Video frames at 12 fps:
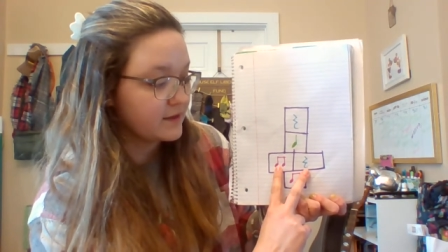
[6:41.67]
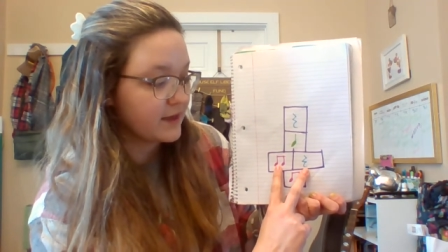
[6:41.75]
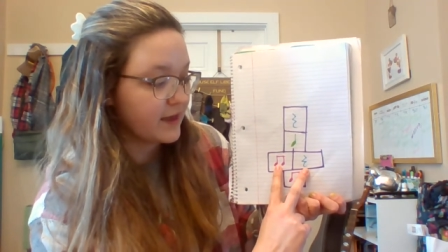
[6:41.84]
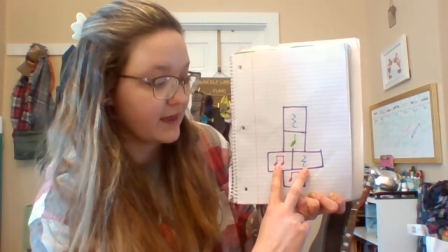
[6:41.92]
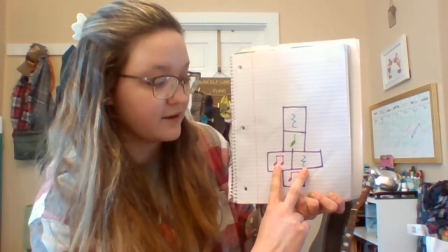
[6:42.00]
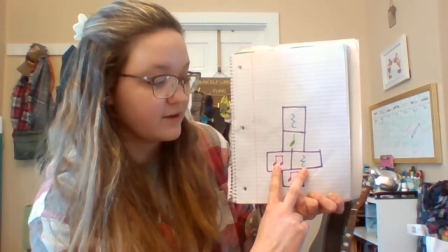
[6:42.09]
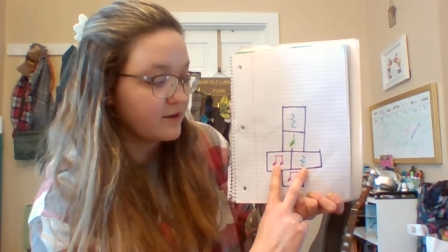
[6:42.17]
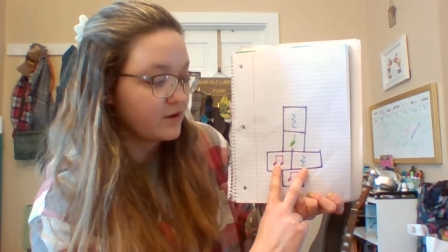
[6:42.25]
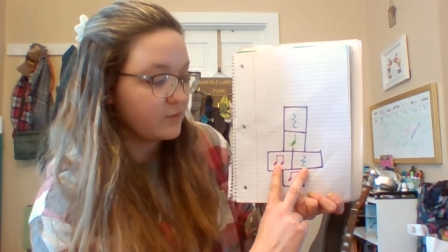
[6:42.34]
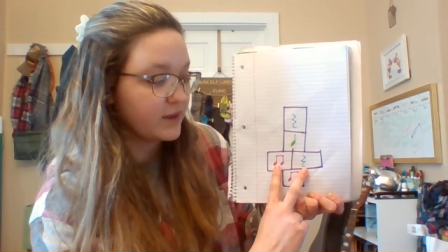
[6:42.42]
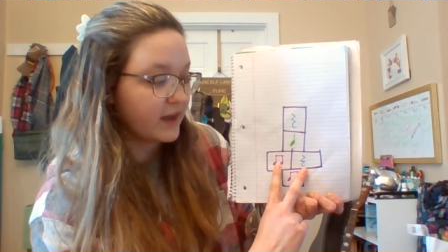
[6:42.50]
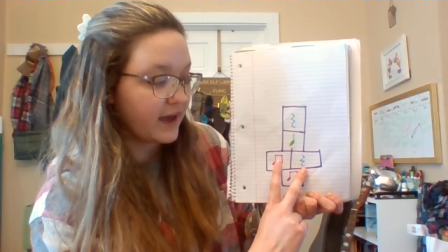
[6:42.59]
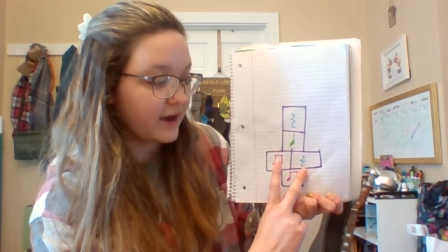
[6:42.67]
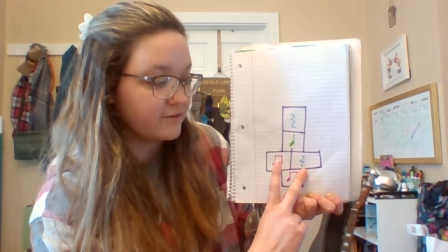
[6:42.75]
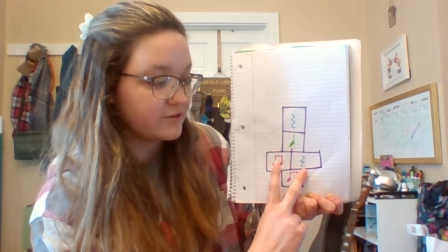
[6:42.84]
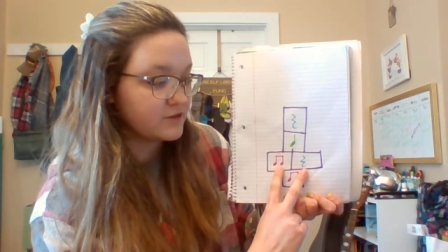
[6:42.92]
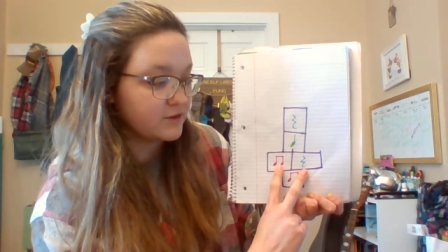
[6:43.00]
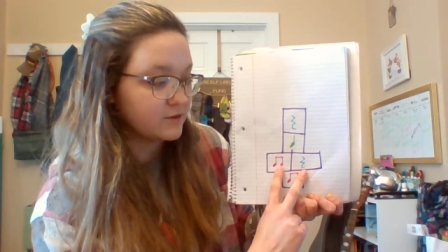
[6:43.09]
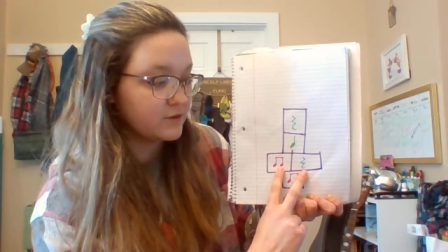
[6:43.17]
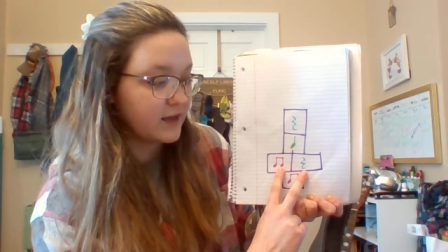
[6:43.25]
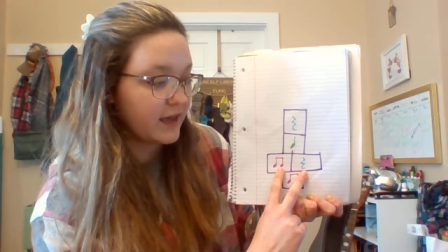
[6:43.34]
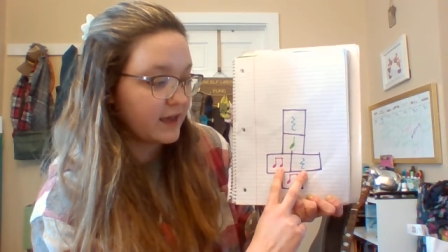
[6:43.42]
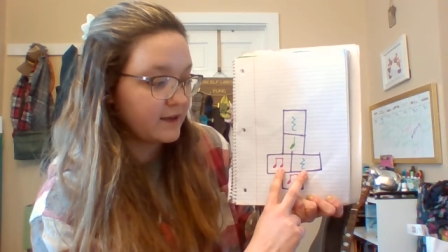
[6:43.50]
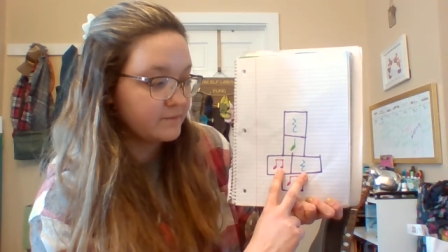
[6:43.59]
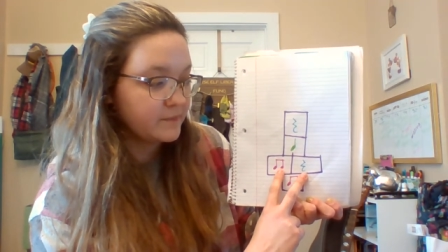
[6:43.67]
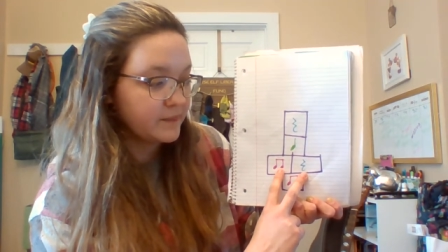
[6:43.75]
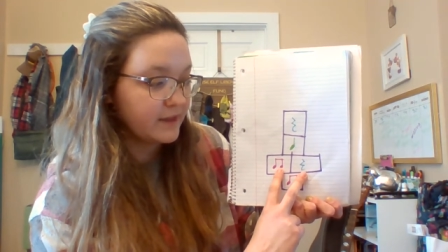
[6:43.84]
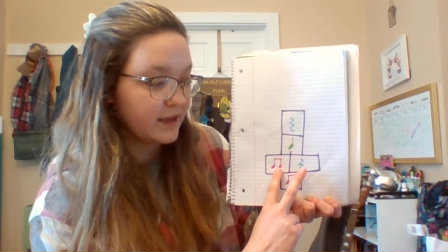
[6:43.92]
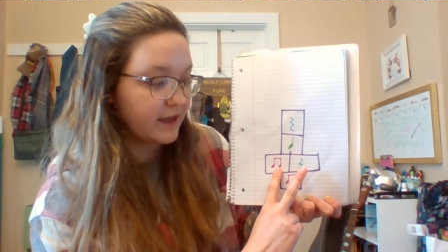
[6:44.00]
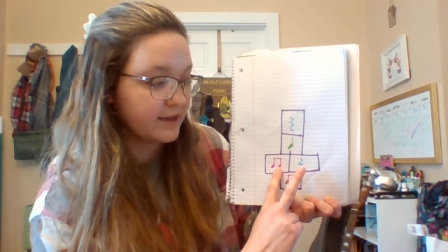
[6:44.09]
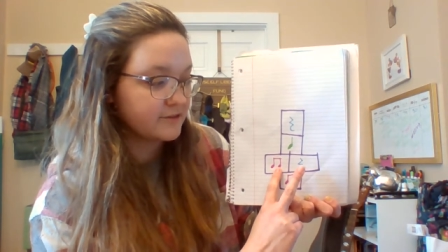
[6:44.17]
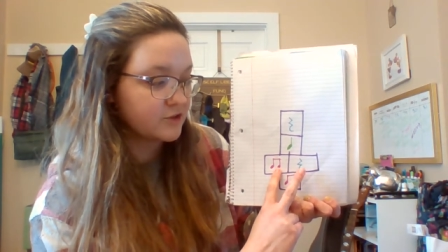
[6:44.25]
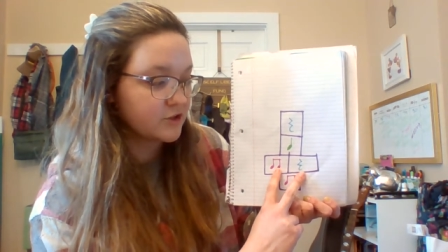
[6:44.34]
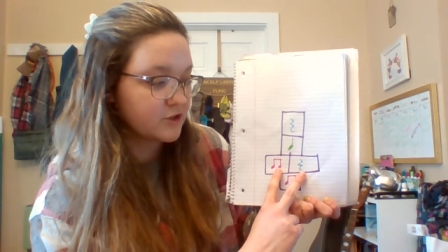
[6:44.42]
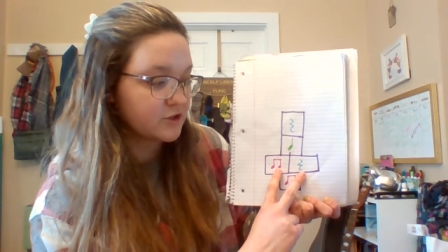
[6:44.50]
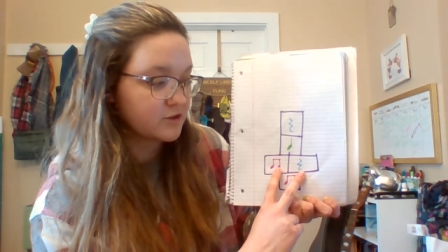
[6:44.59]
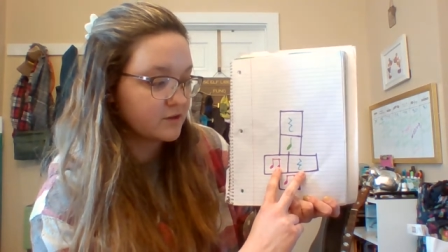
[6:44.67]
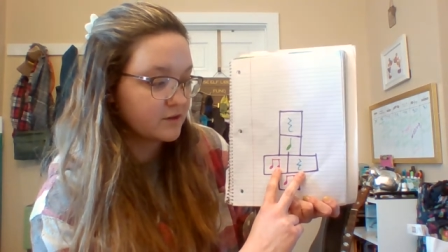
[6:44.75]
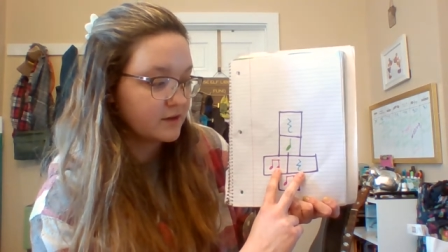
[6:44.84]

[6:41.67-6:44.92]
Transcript: Okay, we have do-day and sh.